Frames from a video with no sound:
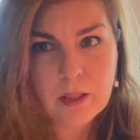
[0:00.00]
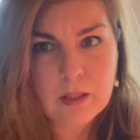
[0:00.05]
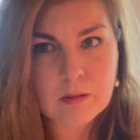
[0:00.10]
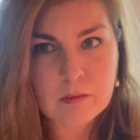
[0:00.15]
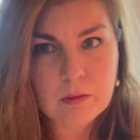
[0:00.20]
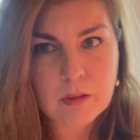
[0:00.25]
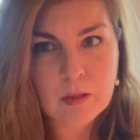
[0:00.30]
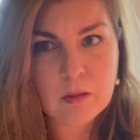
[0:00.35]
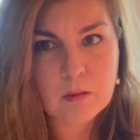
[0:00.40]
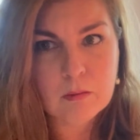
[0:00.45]
I
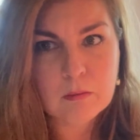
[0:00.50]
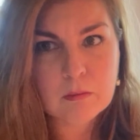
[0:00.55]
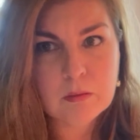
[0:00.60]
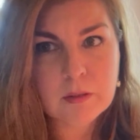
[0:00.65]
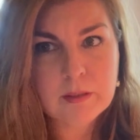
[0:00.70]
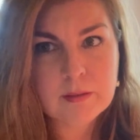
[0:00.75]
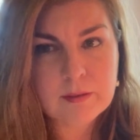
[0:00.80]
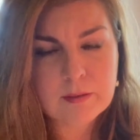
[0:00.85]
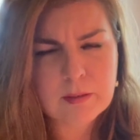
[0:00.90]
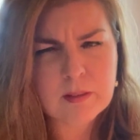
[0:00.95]
don't know.
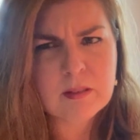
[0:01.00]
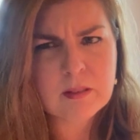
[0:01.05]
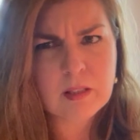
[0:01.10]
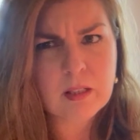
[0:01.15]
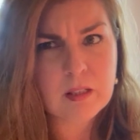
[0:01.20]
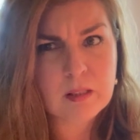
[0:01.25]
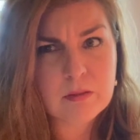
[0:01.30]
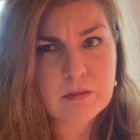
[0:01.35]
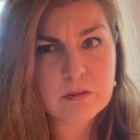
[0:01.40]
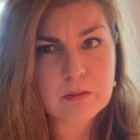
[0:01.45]
It's it's
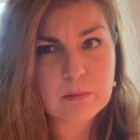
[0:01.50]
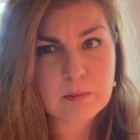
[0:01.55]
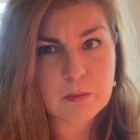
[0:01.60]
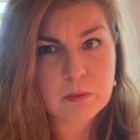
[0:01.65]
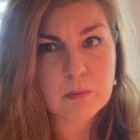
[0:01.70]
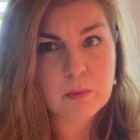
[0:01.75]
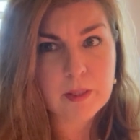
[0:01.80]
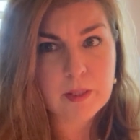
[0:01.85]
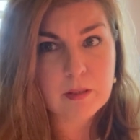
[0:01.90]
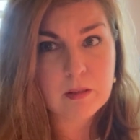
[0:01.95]
getting super
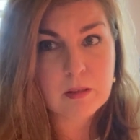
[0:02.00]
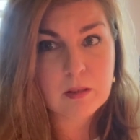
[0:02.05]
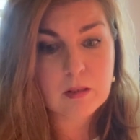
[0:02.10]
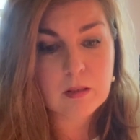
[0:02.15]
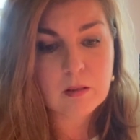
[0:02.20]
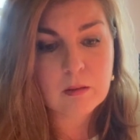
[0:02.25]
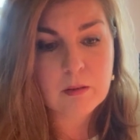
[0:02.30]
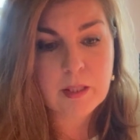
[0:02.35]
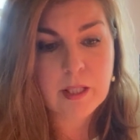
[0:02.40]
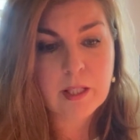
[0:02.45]
weird,
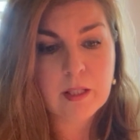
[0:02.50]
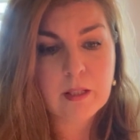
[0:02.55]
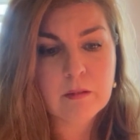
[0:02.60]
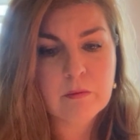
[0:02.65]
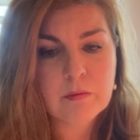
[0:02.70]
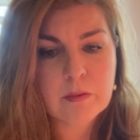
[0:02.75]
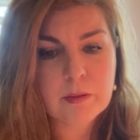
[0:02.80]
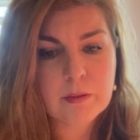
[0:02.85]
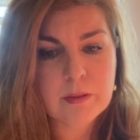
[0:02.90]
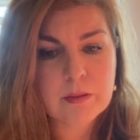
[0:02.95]
okay?
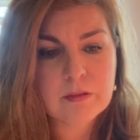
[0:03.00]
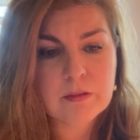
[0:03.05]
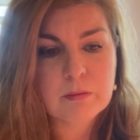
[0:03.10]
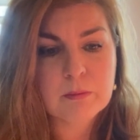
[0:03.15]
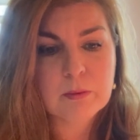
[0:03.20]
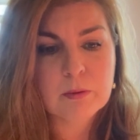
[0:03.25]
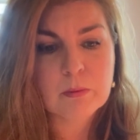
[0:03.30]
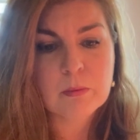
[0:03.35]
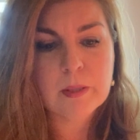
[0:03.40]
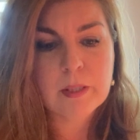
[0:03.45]
Very
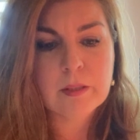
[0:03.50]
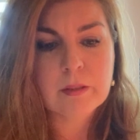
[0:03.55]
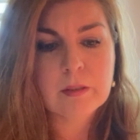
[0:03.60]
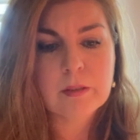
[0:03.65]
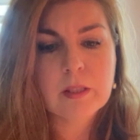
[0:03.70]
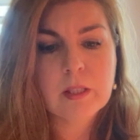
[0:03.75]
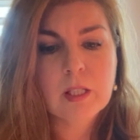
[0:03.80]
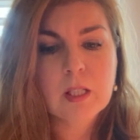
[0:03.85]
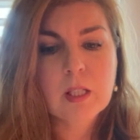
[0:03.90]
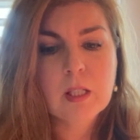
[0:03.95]
super
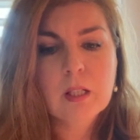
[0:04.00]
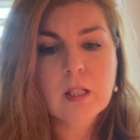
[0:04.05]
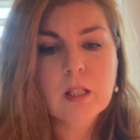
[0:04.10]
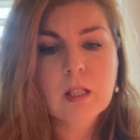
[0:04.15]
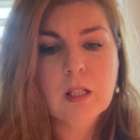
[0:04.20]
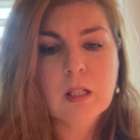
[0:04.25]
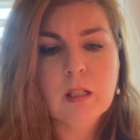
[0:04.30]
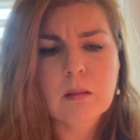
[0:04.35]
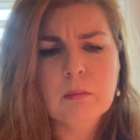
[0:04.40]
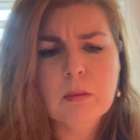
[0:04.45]
weird.
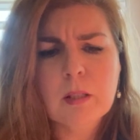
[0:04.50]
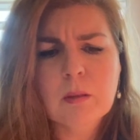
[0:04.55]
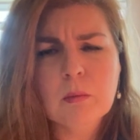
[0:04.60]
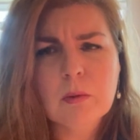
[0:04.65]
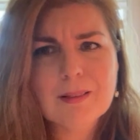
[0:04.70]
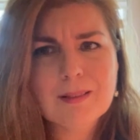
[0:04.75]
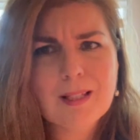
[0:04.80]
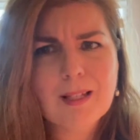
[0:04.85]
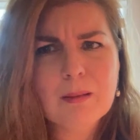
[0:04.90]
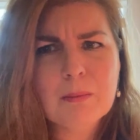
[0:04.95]
Um, and
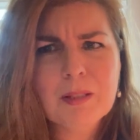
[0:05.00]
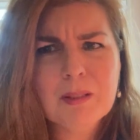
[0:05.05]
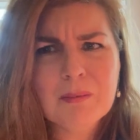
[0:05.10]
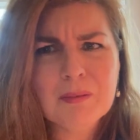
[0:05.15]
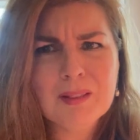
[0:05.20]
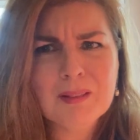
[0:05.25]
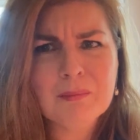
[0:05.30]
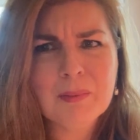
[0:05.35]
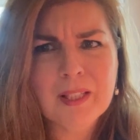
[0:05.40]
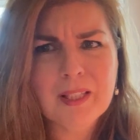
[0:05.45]
what's happening
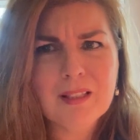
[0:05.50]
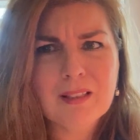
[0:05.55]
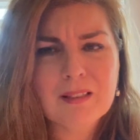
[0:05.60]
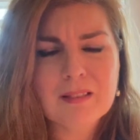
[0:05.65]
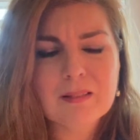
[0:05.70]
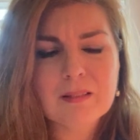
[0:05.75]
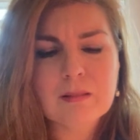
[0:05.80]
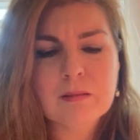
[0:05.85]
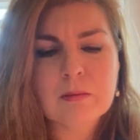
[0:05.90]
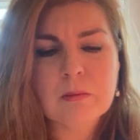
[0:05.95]
with the
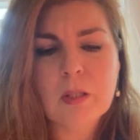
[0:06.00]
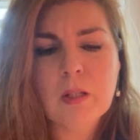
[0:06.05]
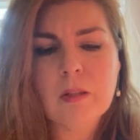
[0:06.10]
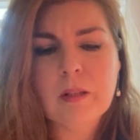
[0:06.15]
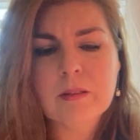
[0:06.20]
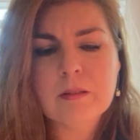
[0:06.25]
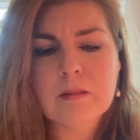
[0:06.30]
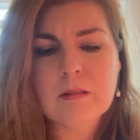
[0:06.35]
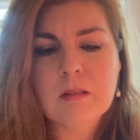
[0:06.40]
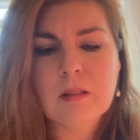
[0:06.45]
banks as well?
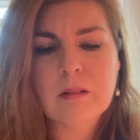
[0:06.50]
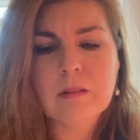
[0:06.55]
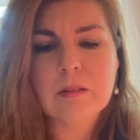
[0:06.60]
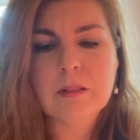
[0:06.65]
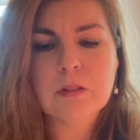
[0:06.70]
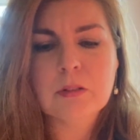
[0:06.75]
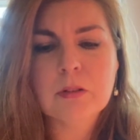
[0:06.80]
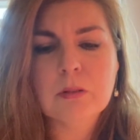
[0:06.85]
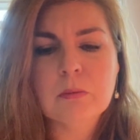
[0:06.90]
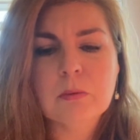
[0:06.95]
That's another
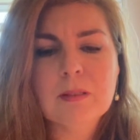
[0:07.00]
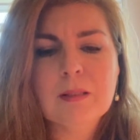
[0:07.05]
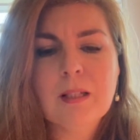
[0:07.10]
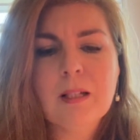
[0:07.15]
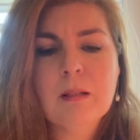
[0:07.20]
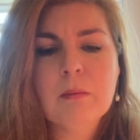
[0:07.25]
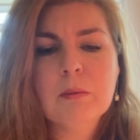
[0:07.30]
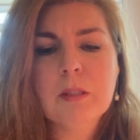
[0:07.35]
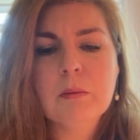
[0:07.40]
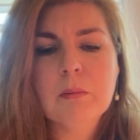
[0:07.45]
issue. What's
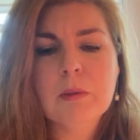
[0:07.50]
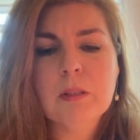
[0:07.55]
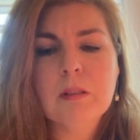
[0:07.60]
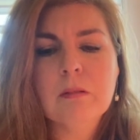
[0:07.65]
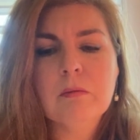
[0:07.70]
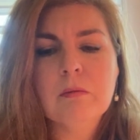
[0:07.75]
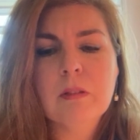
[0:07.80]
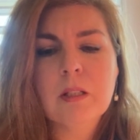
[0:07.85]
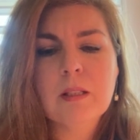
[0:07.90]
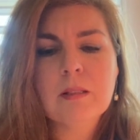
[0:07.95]
happening with
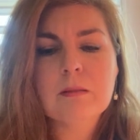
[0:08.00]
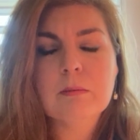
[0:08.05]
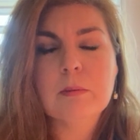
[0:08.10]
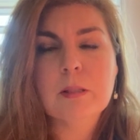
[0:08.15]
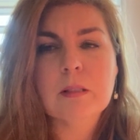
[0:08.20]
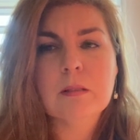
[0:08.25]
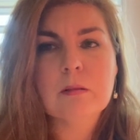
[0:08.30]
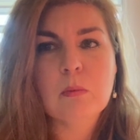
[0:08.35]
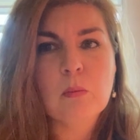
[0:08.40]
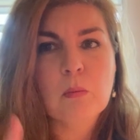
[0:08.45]

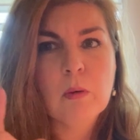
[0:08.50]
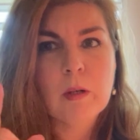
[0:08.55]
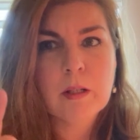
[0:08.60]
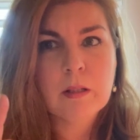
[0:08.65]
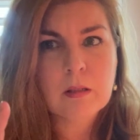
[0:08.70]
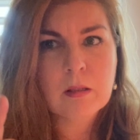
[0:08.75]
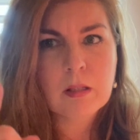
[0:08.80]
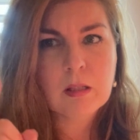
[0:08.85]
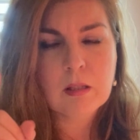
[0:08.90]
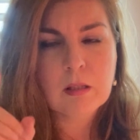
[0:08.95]
investments?
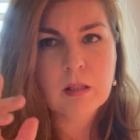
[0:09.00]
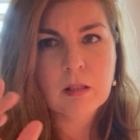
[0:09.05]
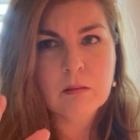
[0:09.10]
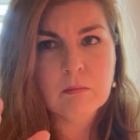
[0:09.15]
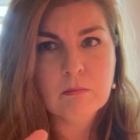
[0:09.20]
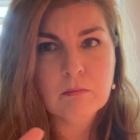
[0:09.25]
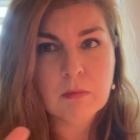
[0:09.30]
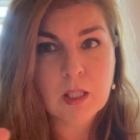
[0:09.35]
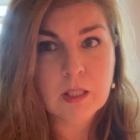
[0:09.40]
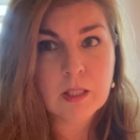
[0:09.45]
Where'd the
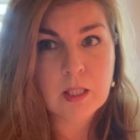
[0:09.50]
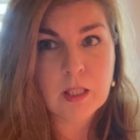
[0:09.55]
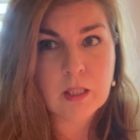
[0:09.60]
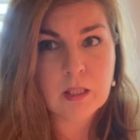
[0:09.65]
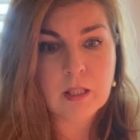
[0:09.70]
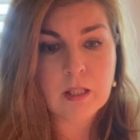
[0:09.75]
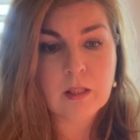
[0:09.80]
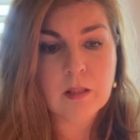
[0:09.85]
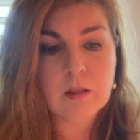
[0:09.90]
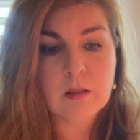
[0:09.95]
money
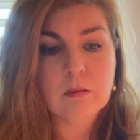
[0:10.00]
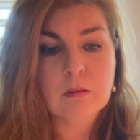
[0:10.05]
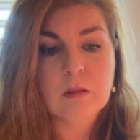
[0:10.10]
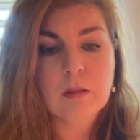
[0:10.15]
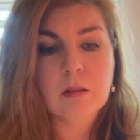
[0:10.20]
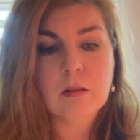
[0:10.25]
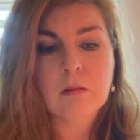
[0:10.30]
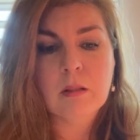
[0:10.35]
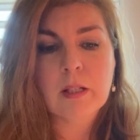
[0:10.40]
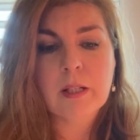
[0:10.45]
go,
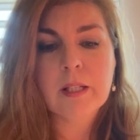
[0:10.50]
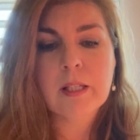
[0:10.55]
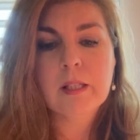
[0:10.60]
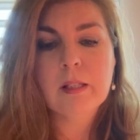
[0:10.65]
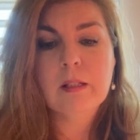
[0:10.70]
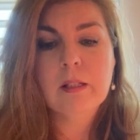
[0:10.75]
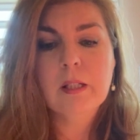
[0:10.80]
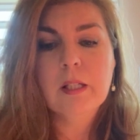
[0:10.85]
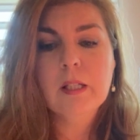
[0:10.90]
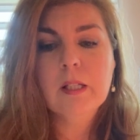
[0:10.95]
all right?